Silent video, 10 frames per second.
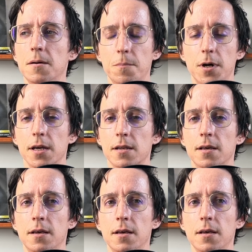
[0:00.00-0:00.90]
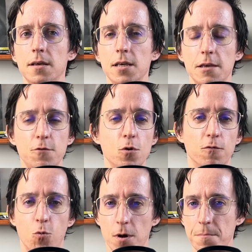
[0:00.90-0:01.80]
But if you have
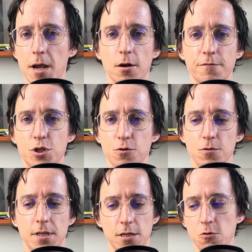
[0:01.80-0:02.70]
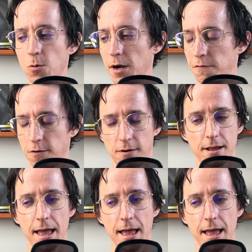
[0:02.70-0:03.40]
one pair of shoes that you wear for